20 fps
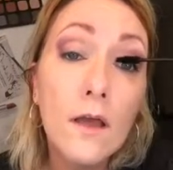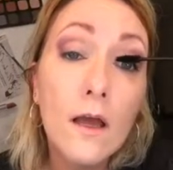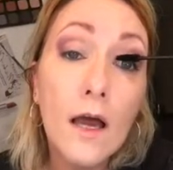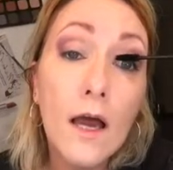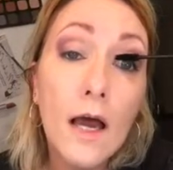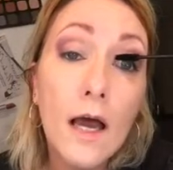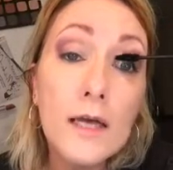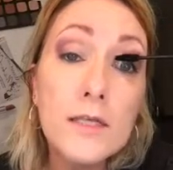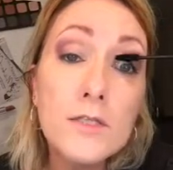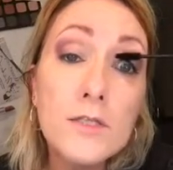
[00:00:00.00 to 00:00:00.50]

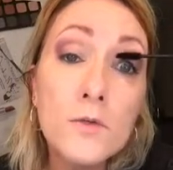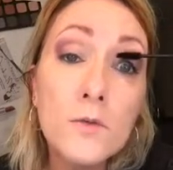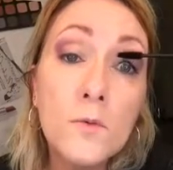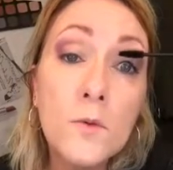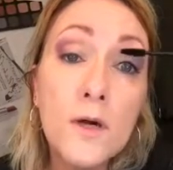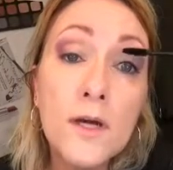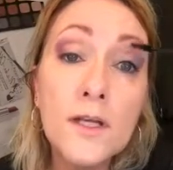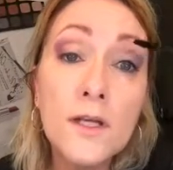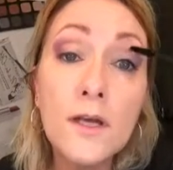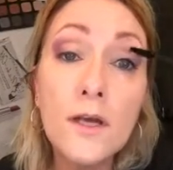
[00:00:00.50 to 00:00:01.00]
I do
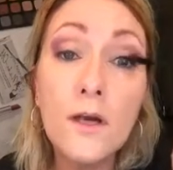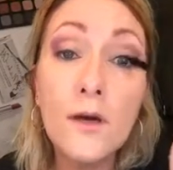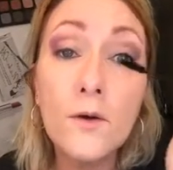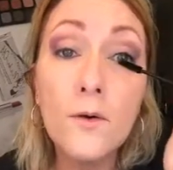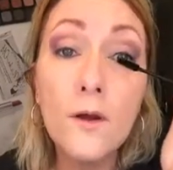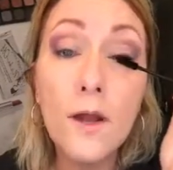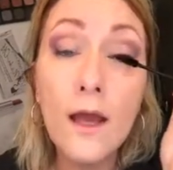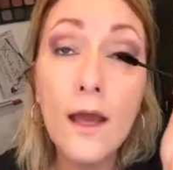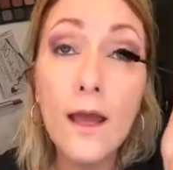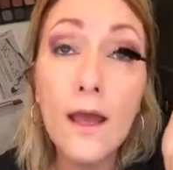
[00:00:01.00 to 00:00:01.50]
one
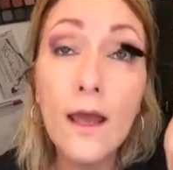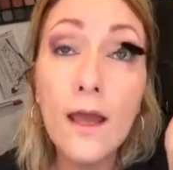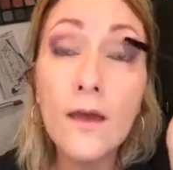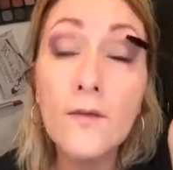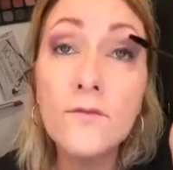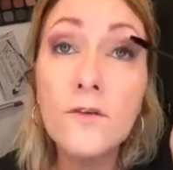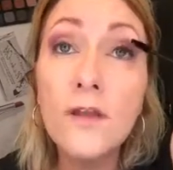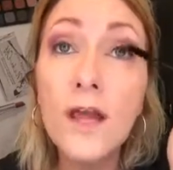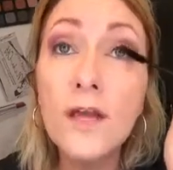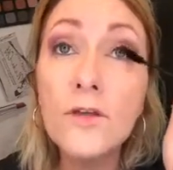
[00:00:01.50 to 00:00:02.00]
coat. I have
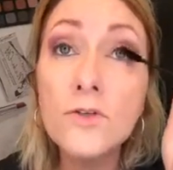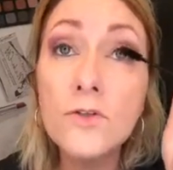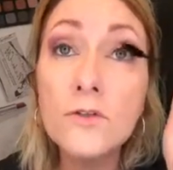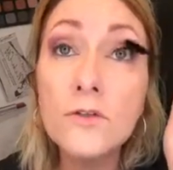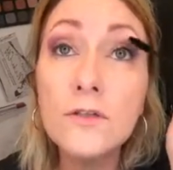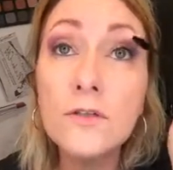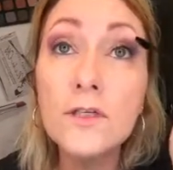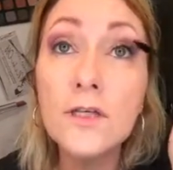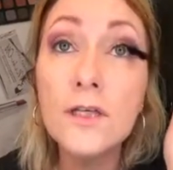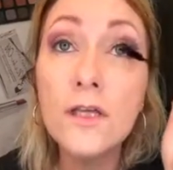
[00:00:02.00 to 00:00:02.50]

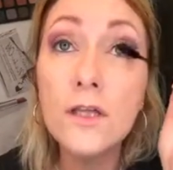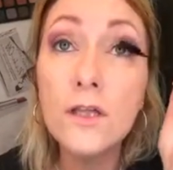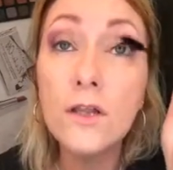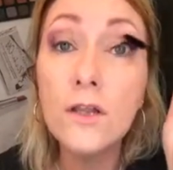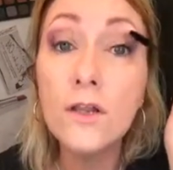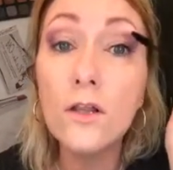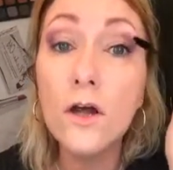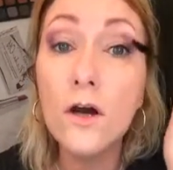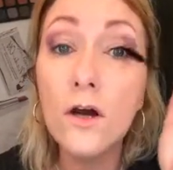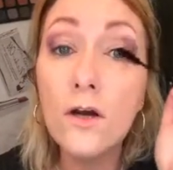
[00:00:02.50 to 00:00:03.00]
naturally
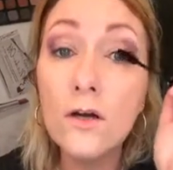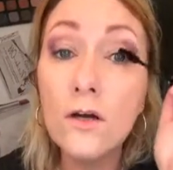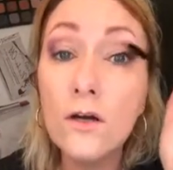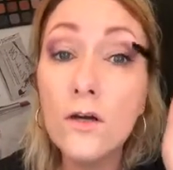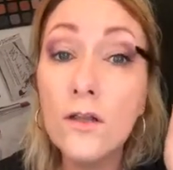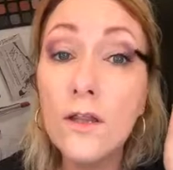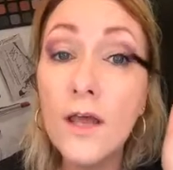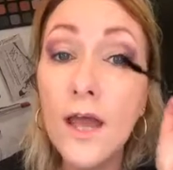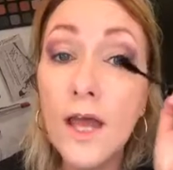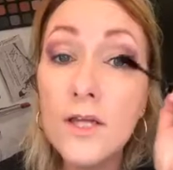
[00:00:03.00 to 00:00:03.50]

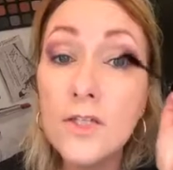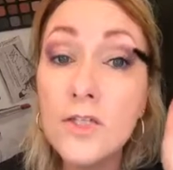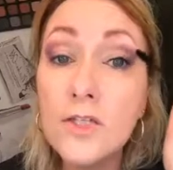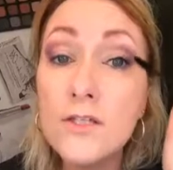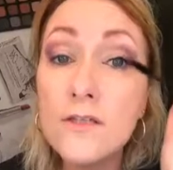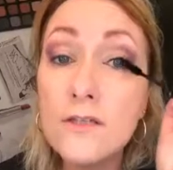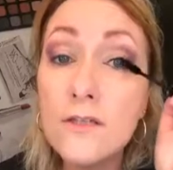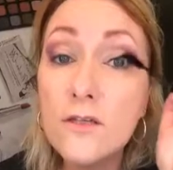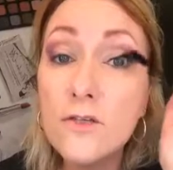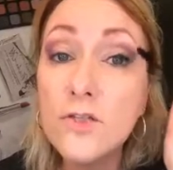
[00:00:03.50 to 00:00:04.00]
longer
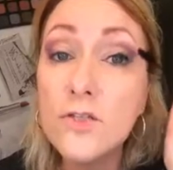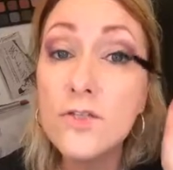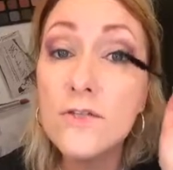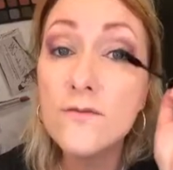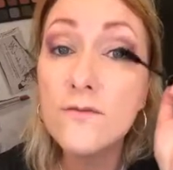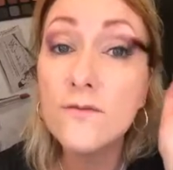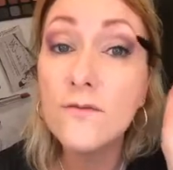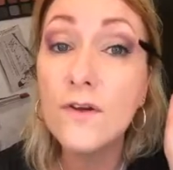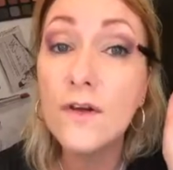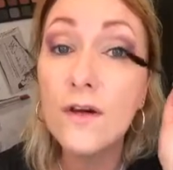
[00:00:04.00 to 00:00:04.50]
lashes. They're just
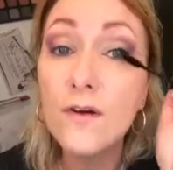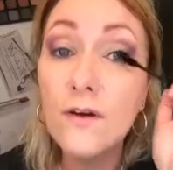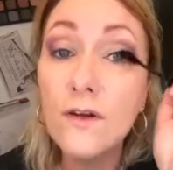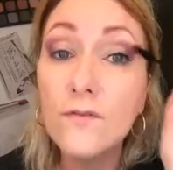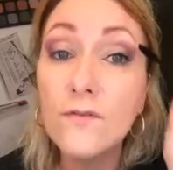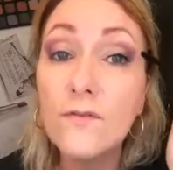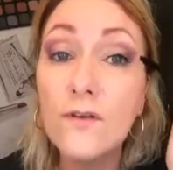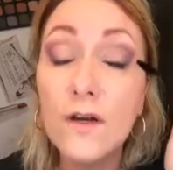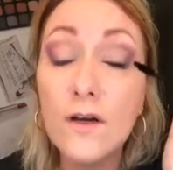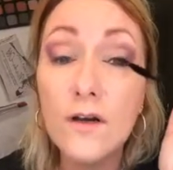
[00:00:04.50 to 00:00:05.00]
very,
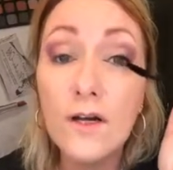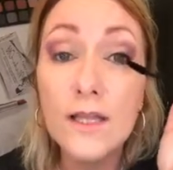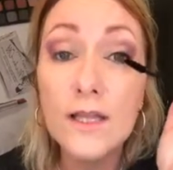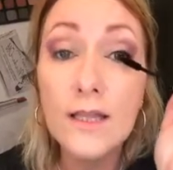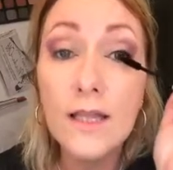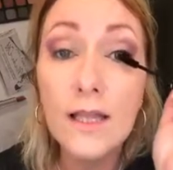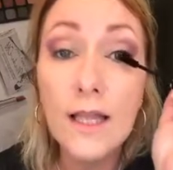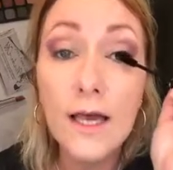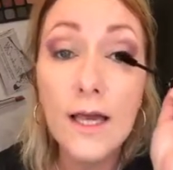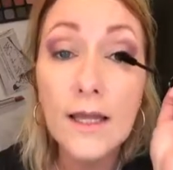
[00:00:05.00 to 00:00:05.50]
very
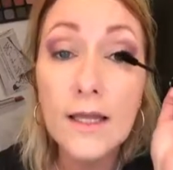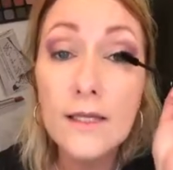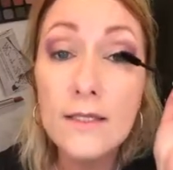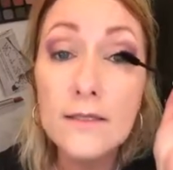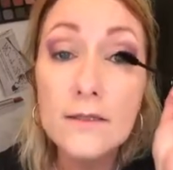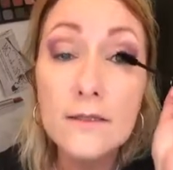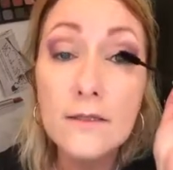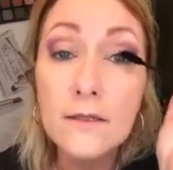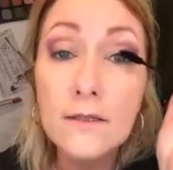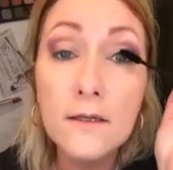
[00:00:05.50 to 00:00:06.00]

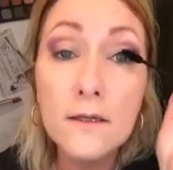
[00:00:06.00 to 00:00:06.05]
light.